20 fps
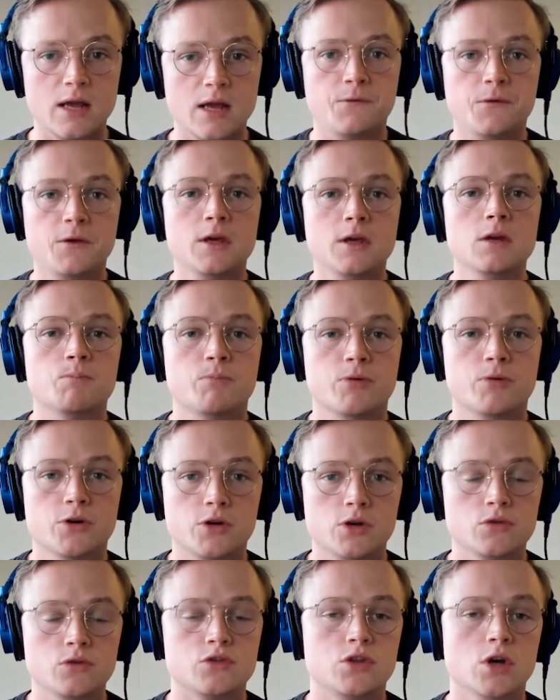If he can
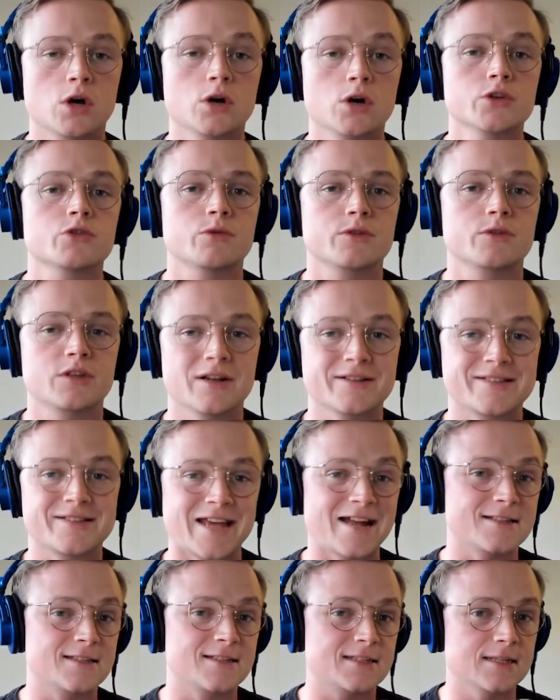produce those results
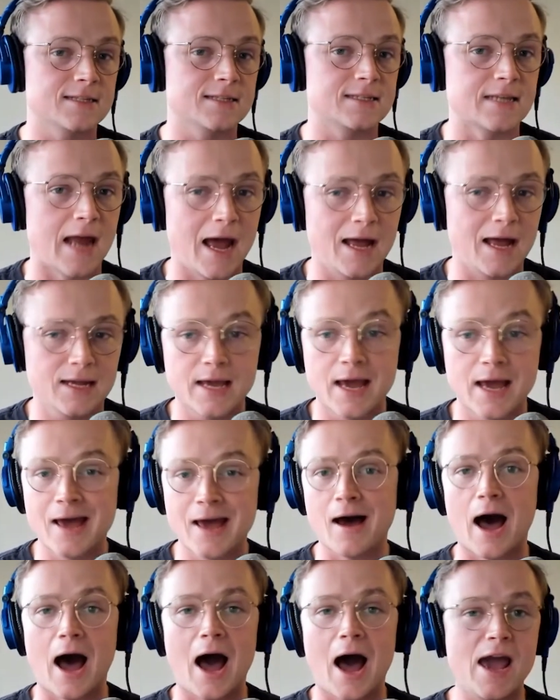at Cincinnati,
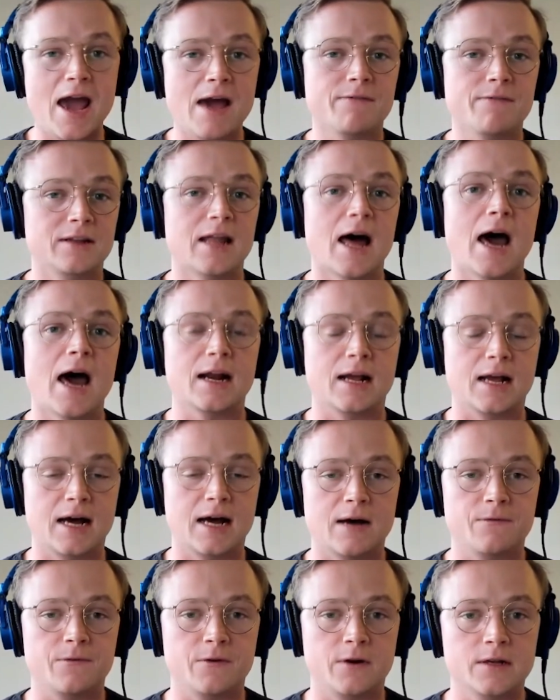I have a lot of
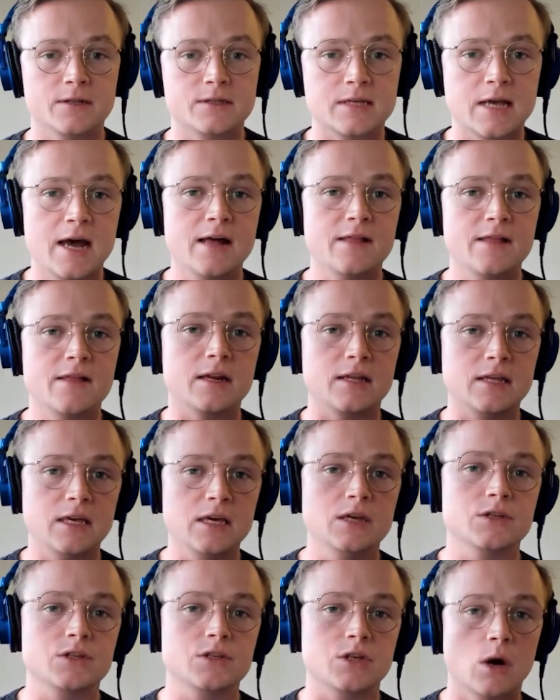confidence that he
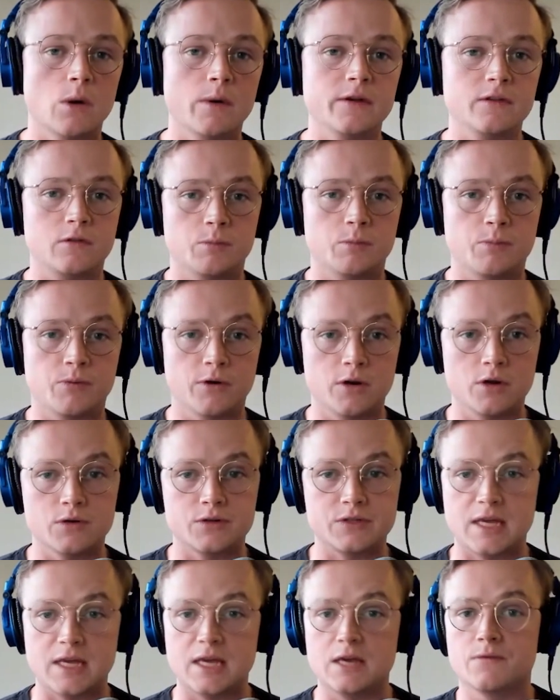is going to
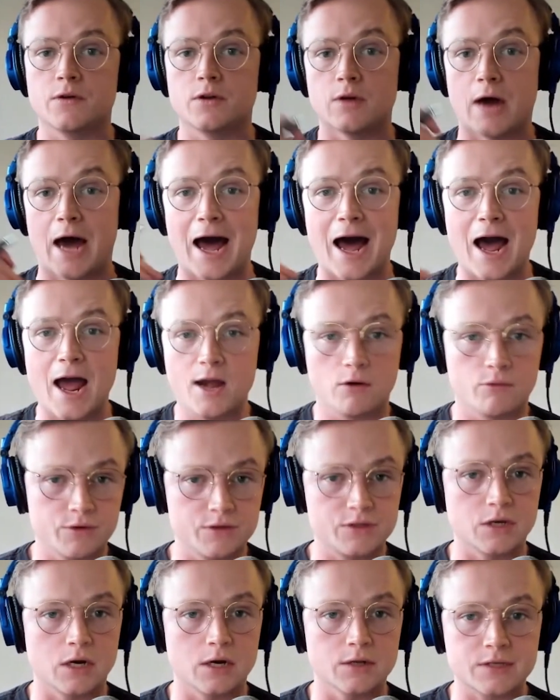produce even higher
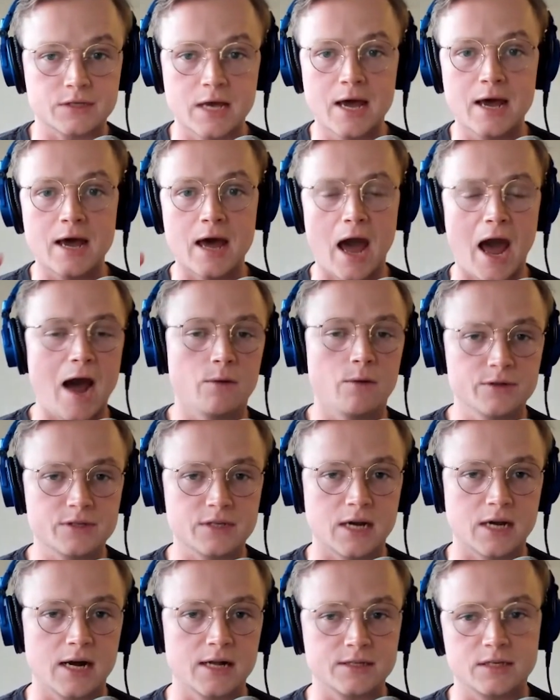results at
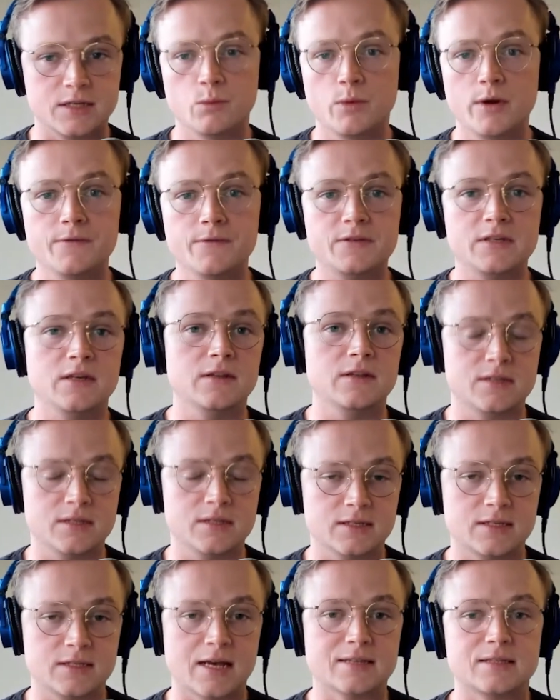Wisconsin. We've seen the
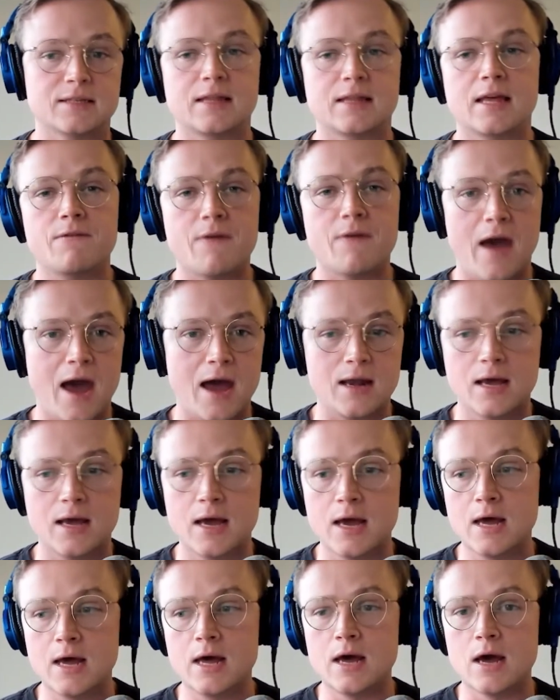success that they've had
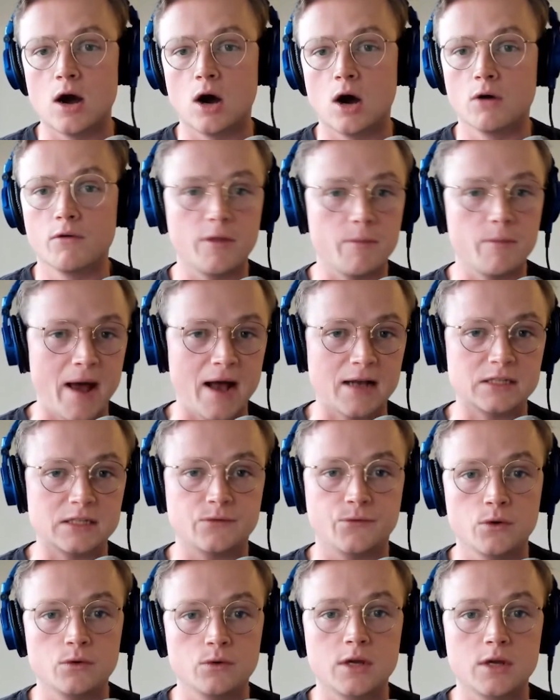over the past
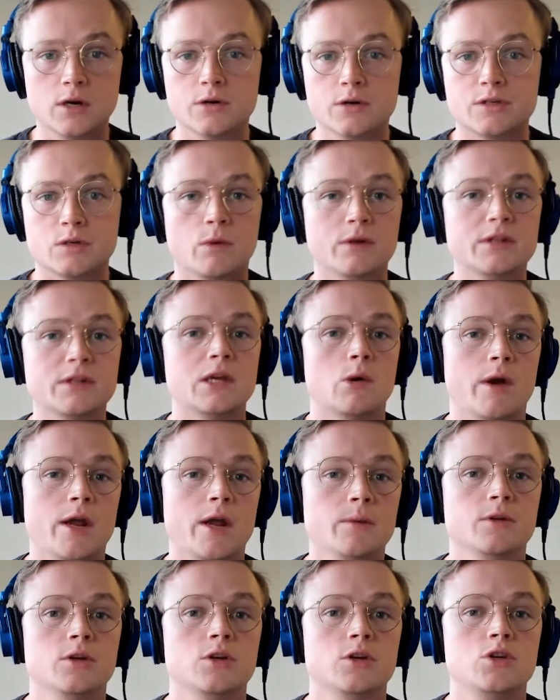few years and what they were
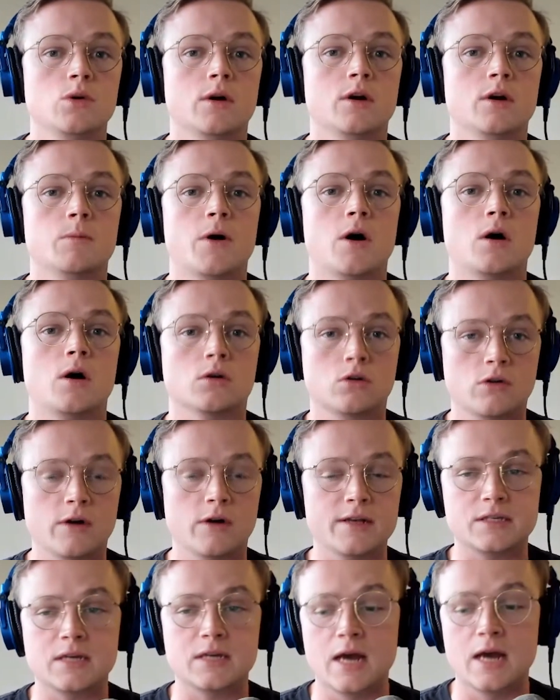able to do under Paul
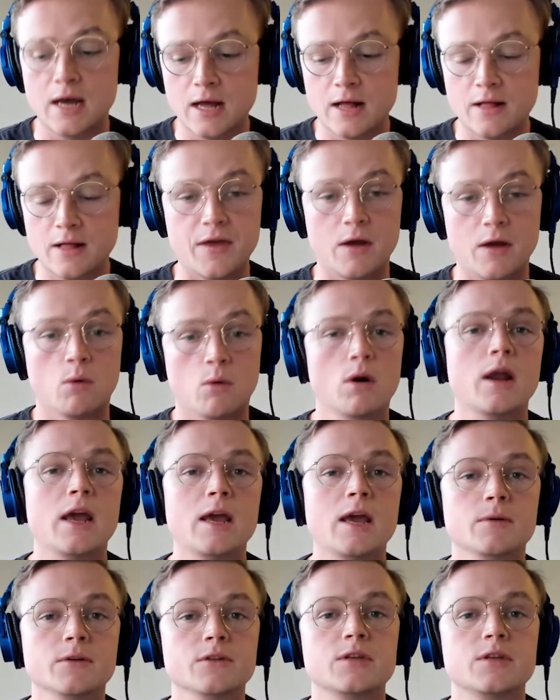Christ. They weren't
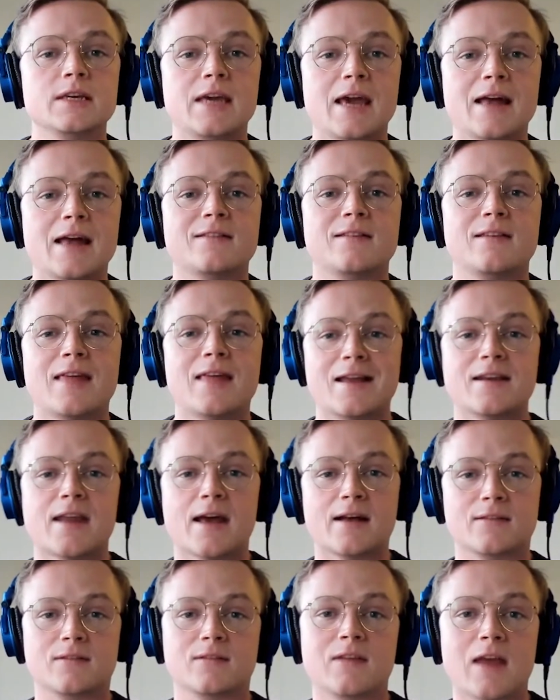able to get to that
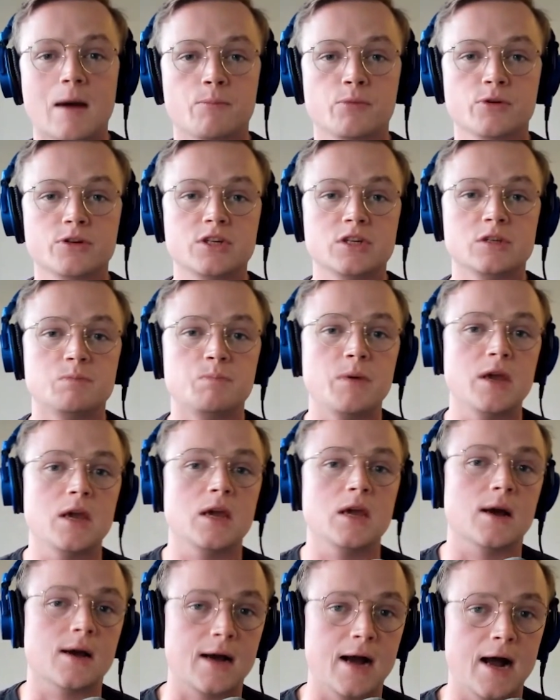next step, which is
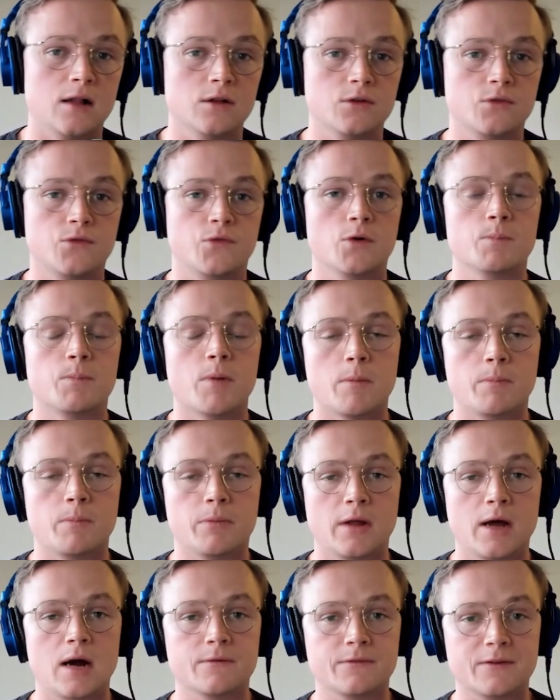being a college football
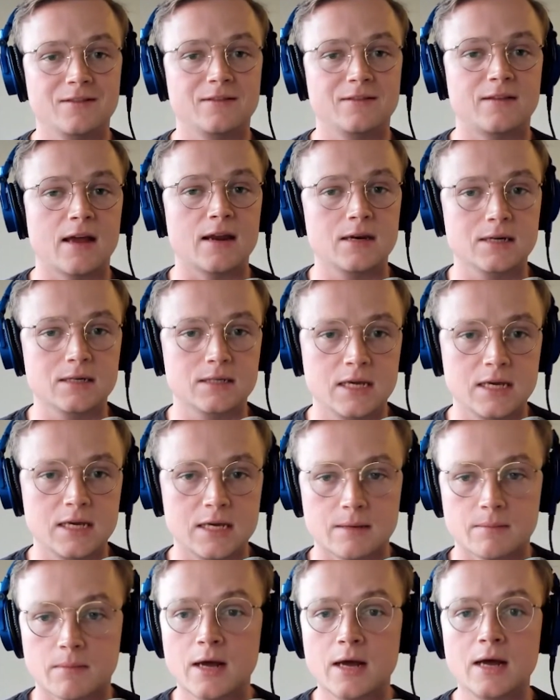playoff contending team.